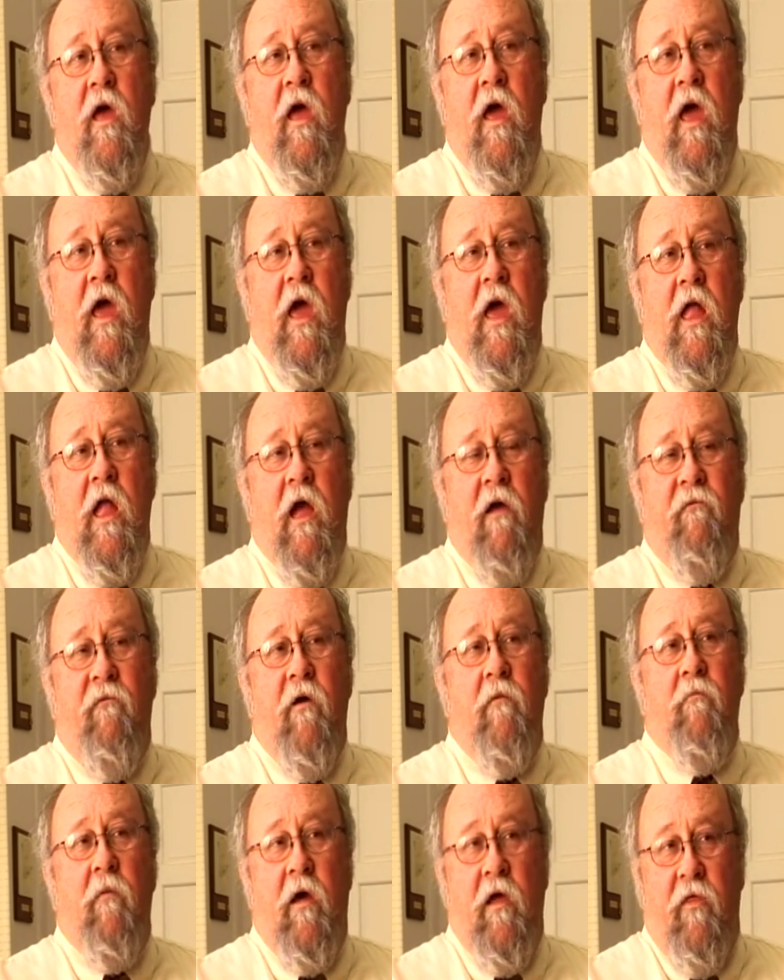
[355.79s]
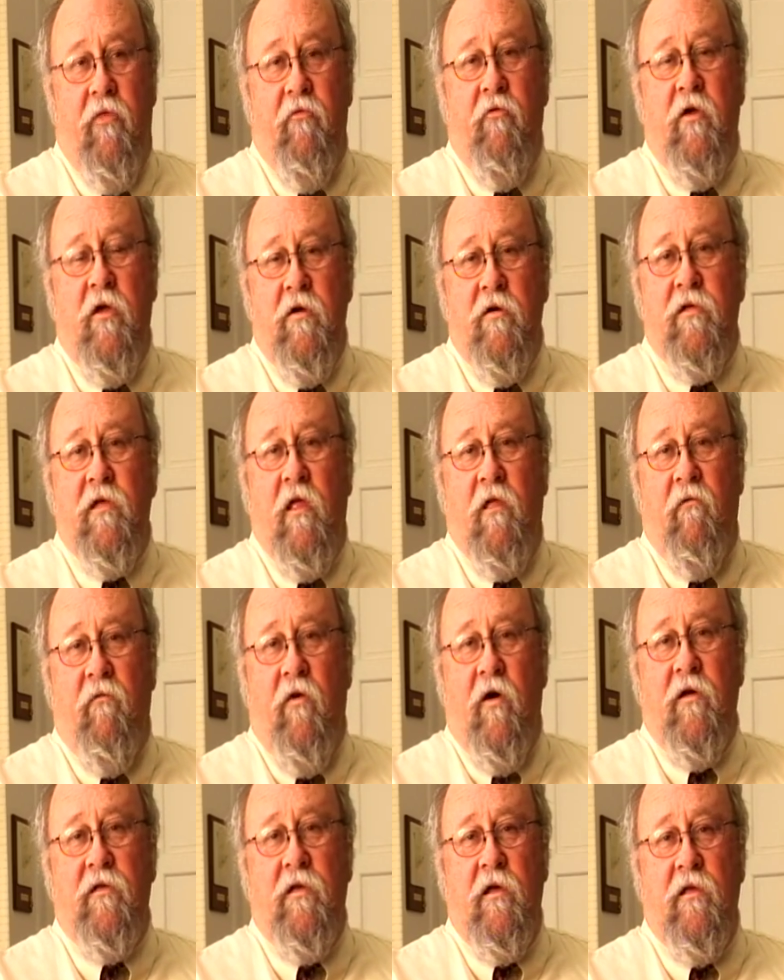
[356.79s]
And I found my 3 years on the
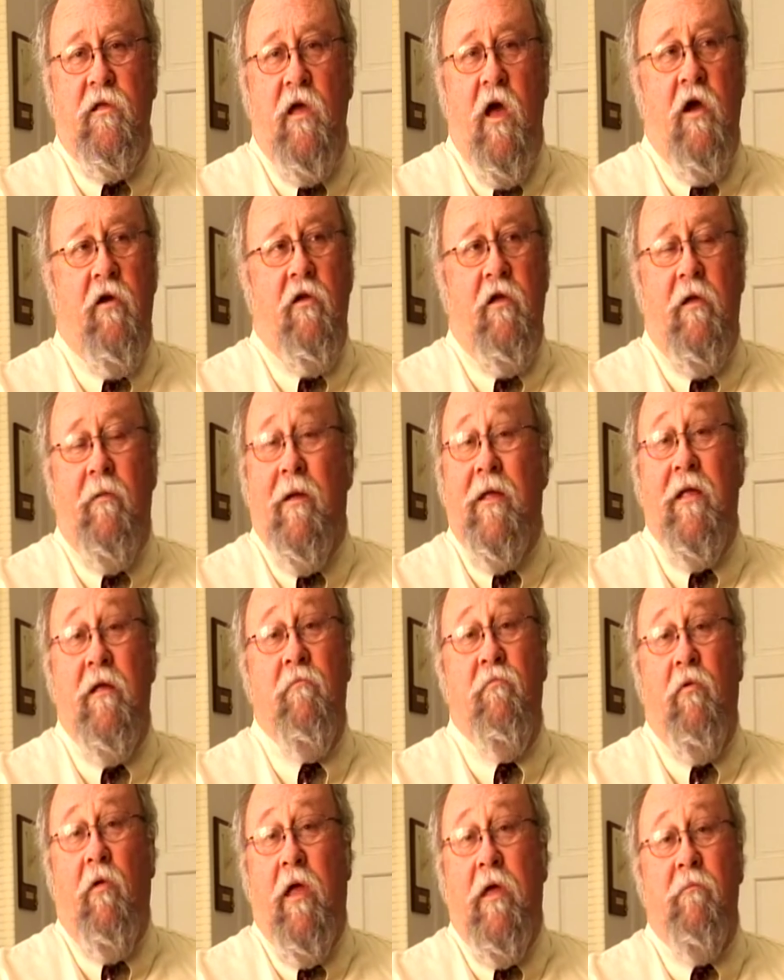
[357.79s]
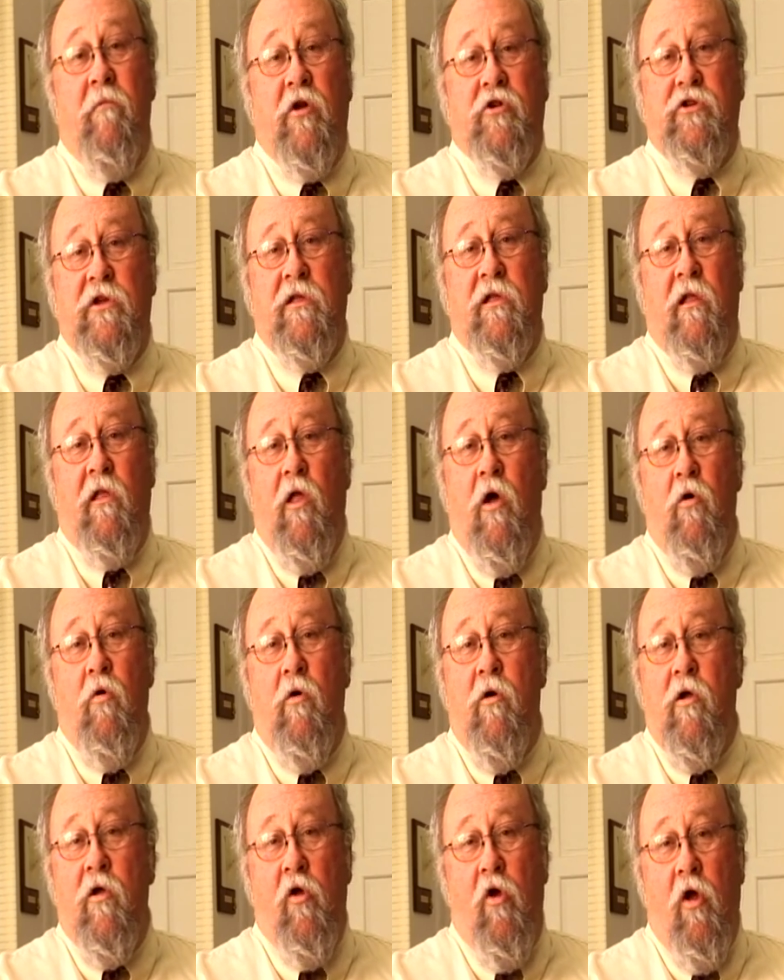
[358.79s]
varsity soccer team, I didn't play much as a
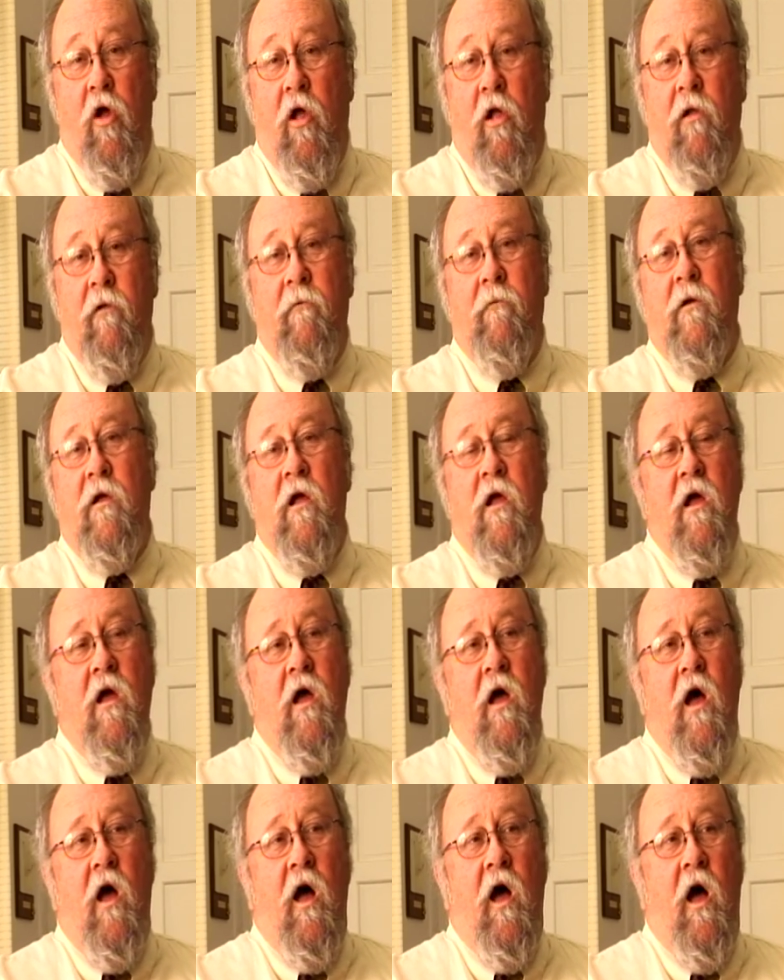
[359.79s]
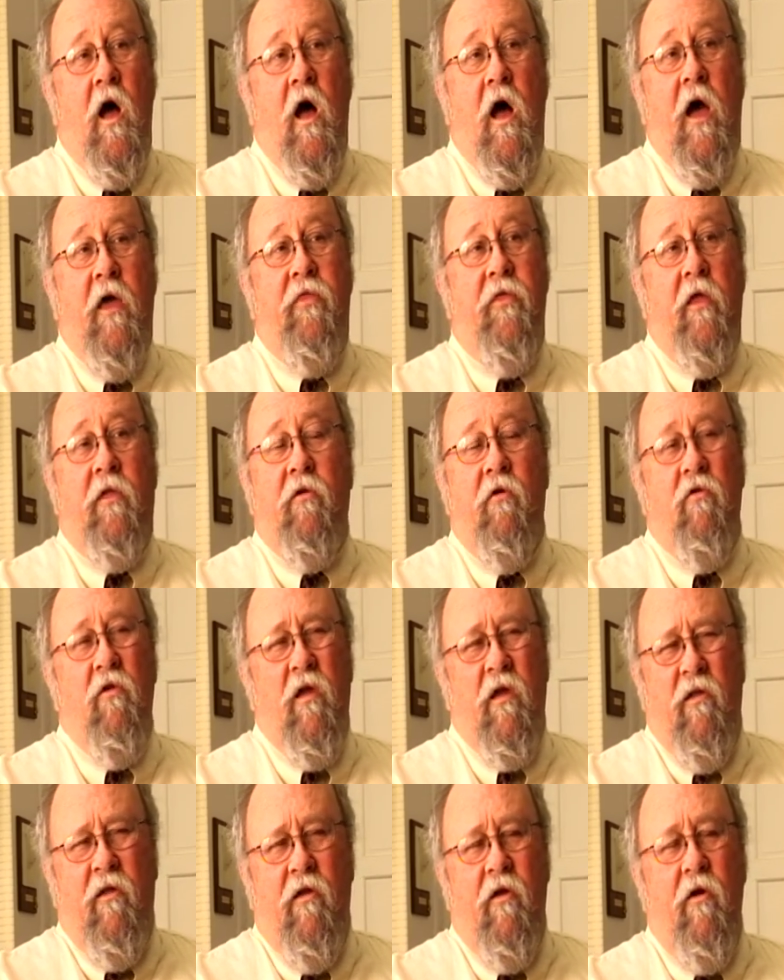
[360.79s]
lower at all. I think there were
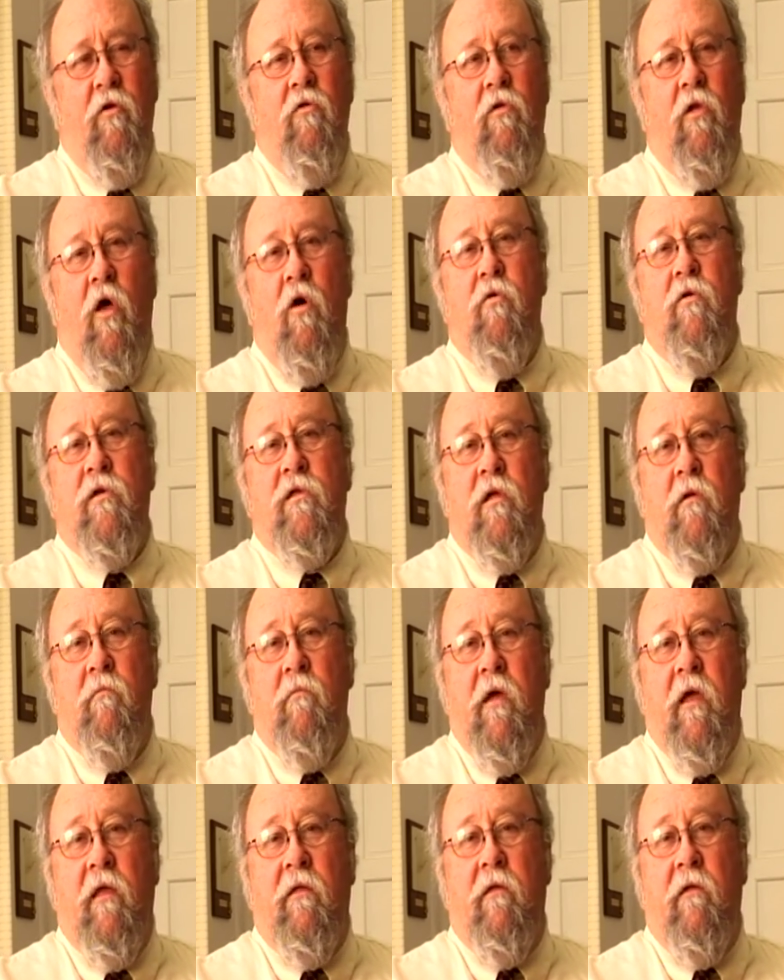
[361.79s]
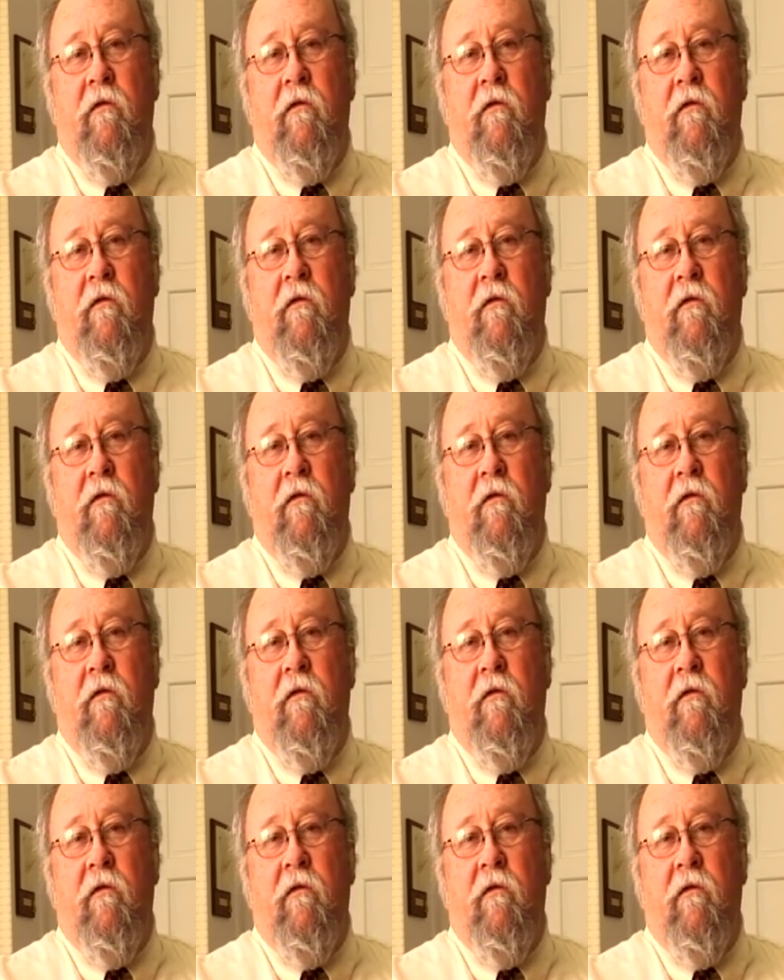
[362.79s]
only 2 lowers that made the